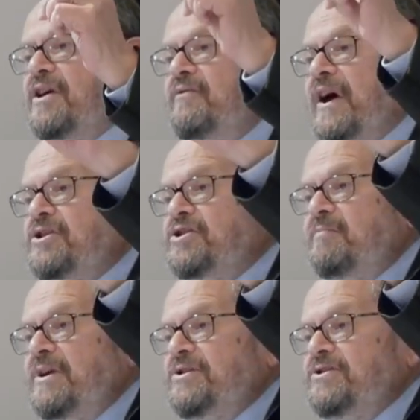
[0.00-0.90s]

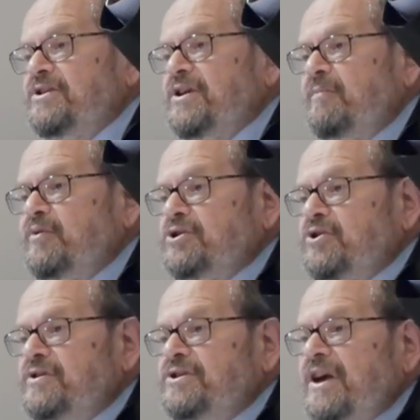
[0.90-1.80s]
convection means the
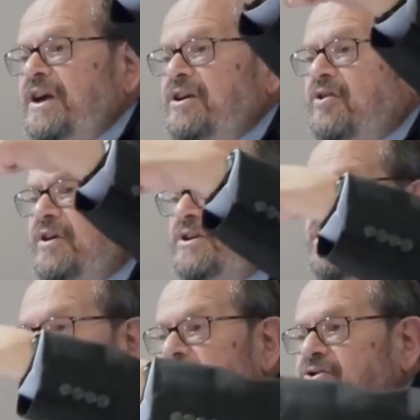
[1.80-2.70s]
temperature is
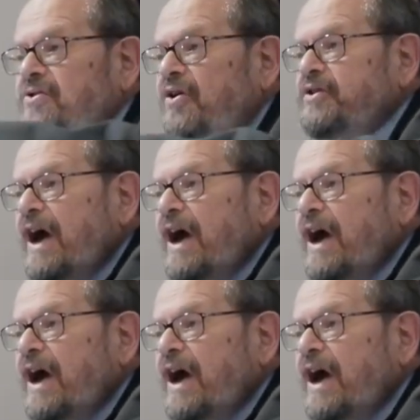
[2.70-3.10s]
increasing as you go